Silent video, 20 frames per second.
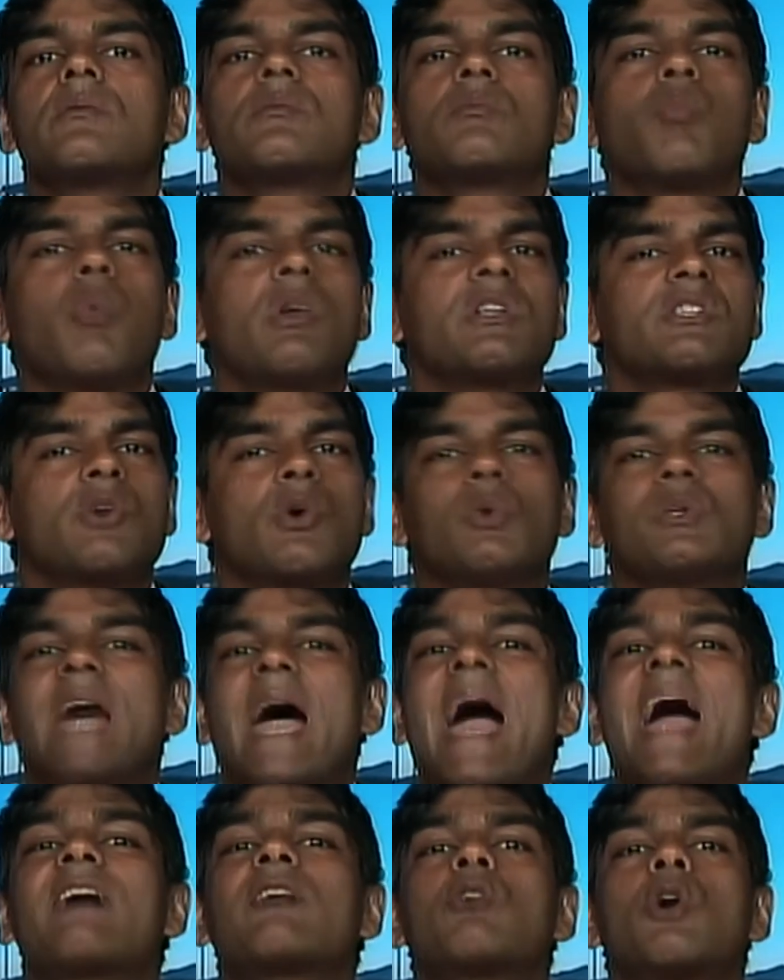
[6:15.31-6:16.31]
what's called
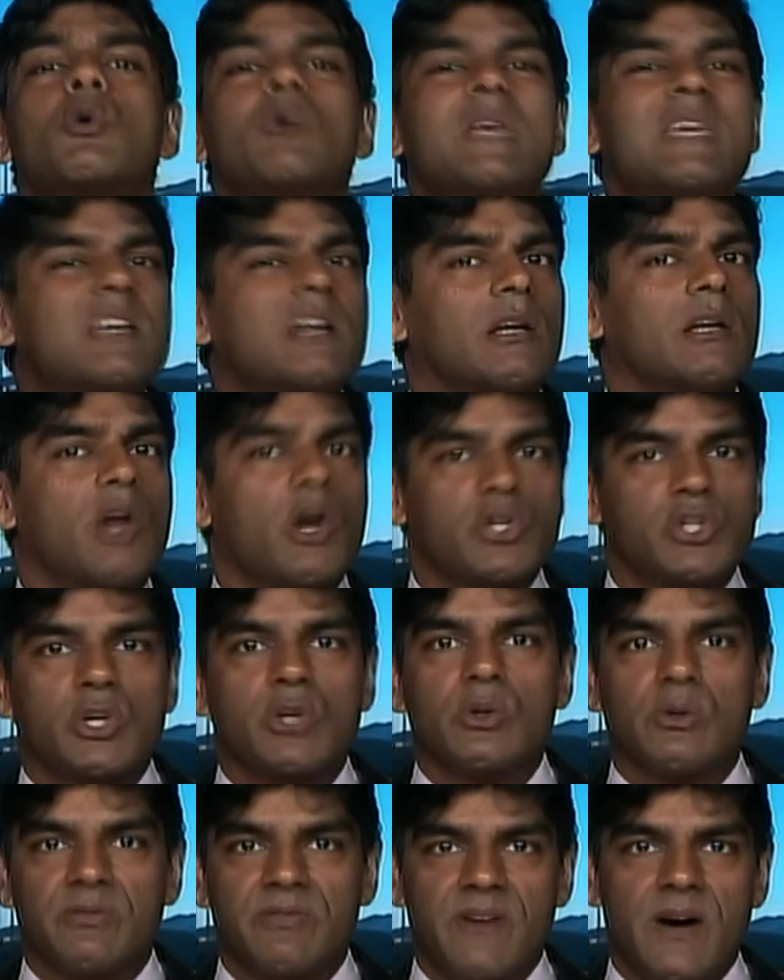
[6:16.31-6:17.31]

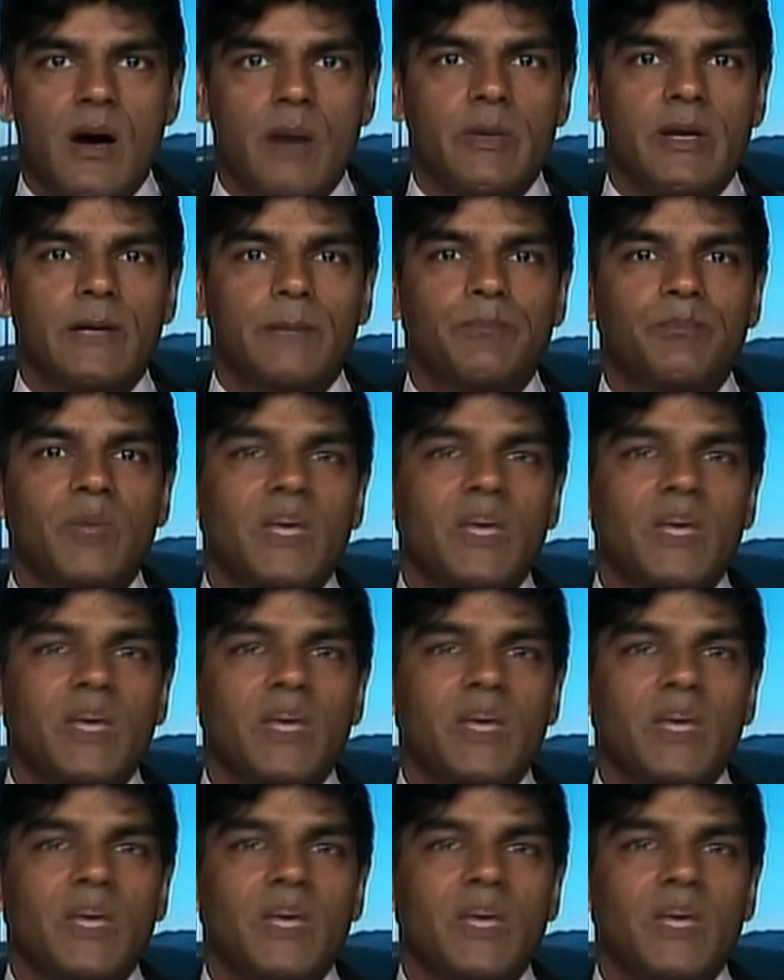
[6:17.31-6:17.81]
agroecological farming.